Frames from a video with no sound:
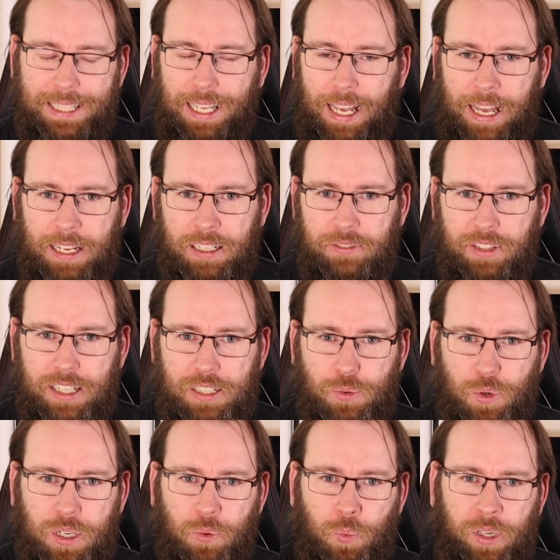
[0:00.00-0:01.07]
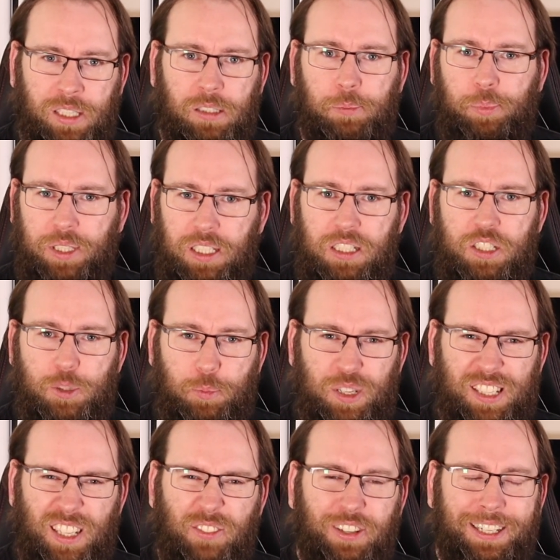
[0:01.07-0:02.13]
the end of this one will be
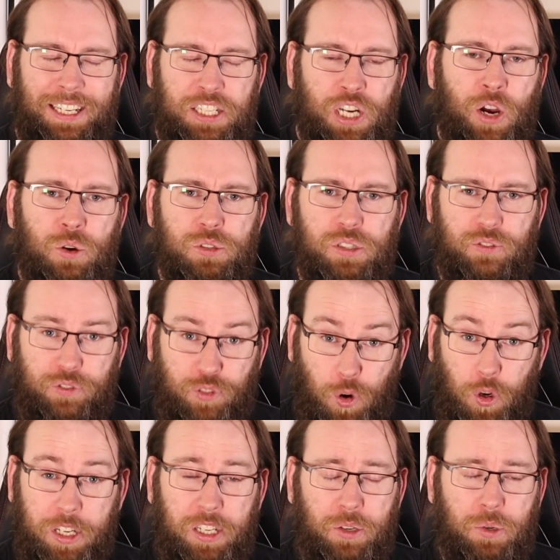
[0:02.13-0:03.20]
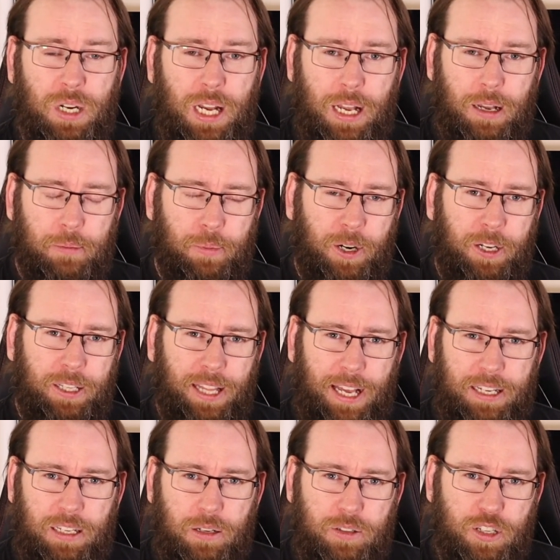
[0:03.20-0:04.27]
specifically chosen for you by
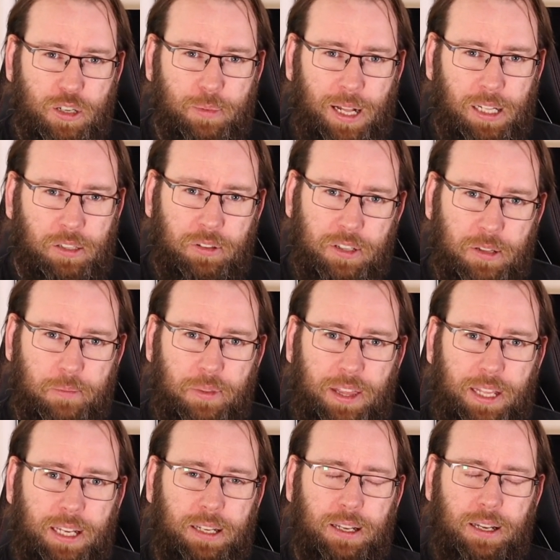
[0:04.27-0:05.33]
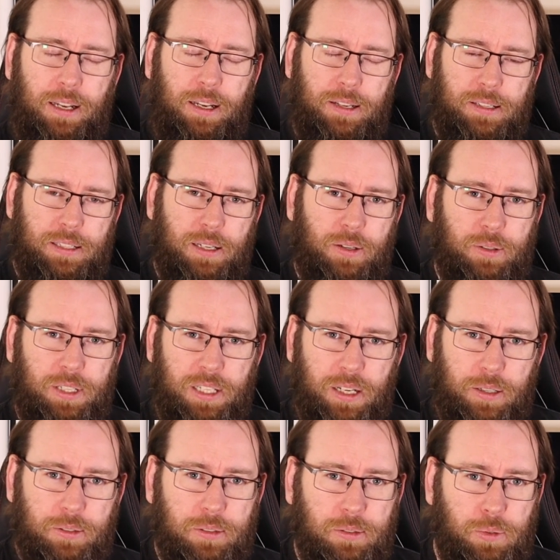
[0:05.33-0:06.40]
that YouTube algorithm thing. So, you
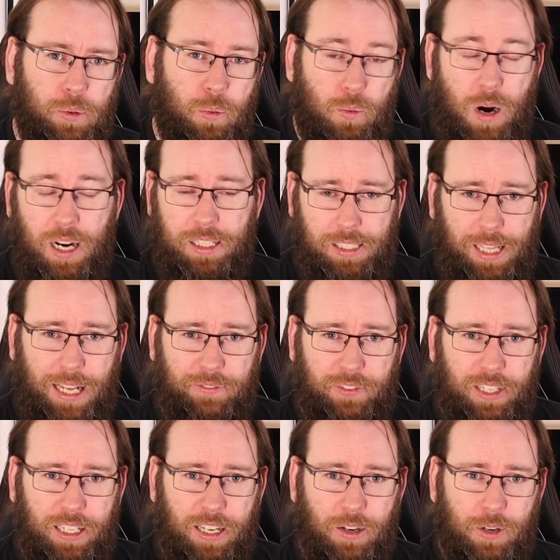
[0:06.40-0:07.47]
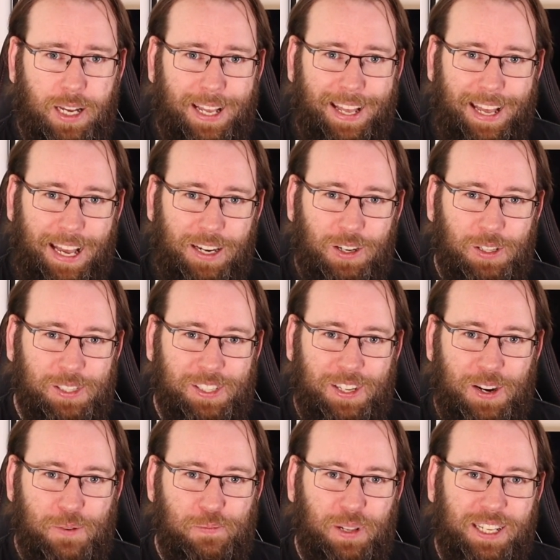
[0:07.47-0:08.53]
know, watch that video. And
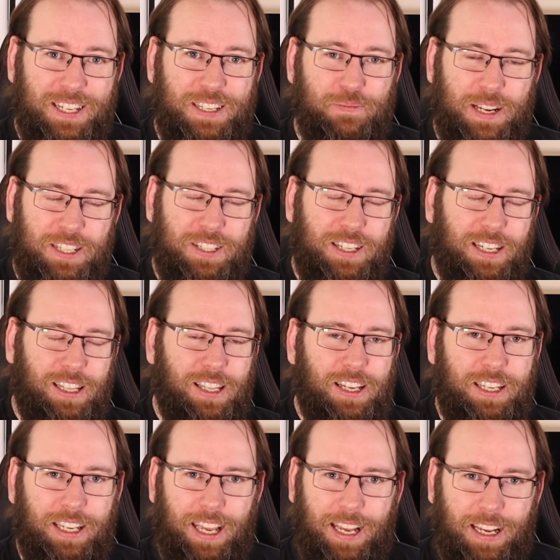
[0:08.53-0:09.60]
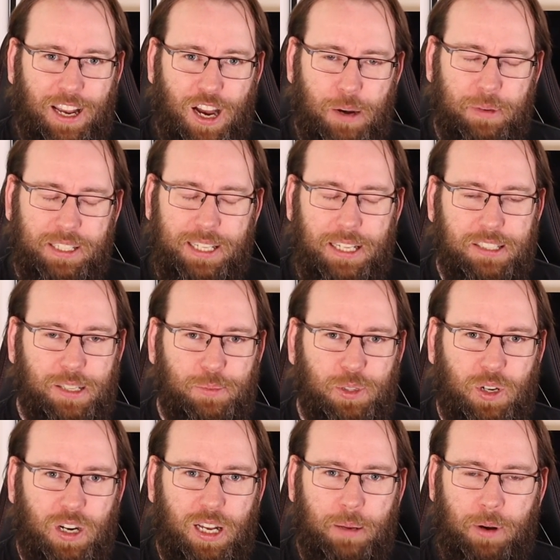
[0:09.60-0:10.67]
also, please make sure to like, comment, and
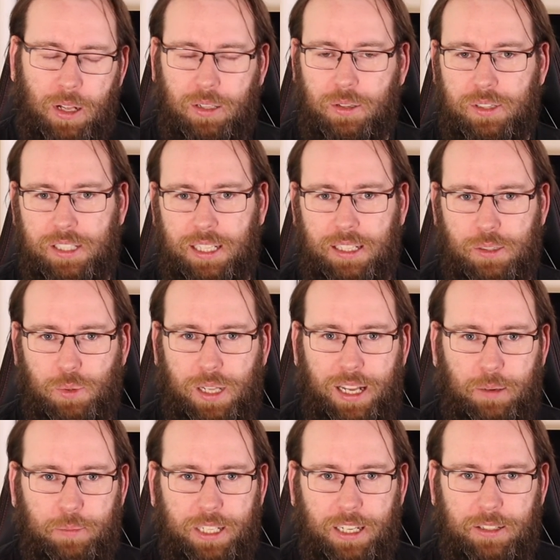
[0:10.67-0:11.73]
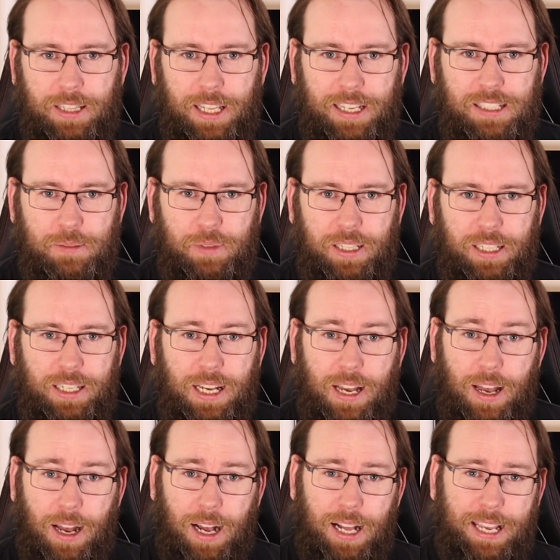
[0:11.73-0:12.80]
subscribe. All those things will help me out. Thanks a million.
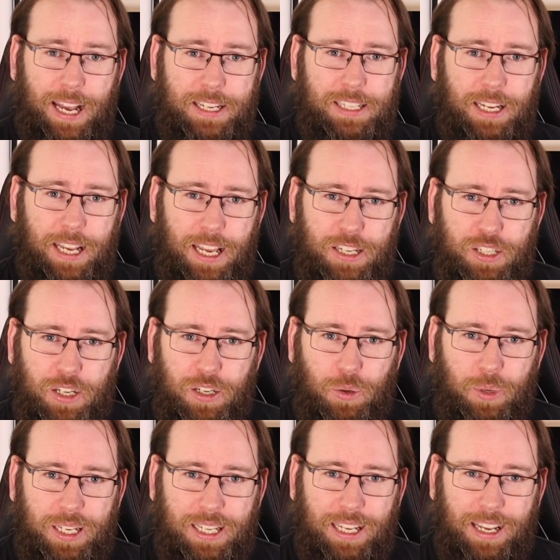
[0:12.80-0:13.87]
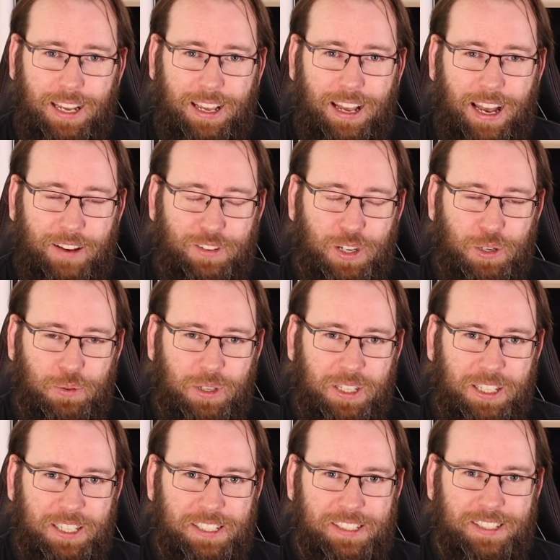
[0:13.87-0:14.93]
I'll catch you again during the week. Have a good one,
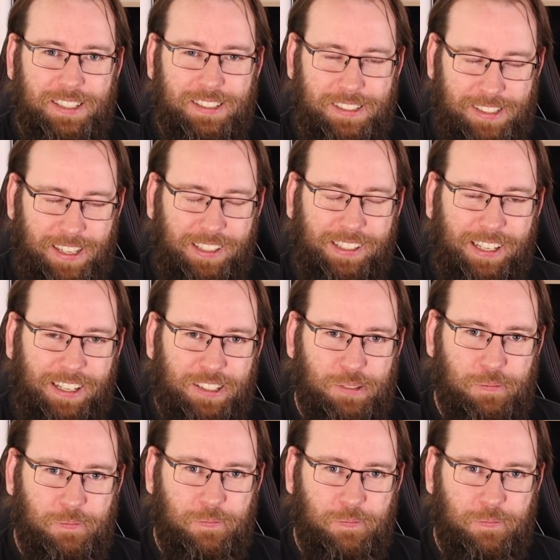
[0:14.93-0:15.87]
guys. Take care.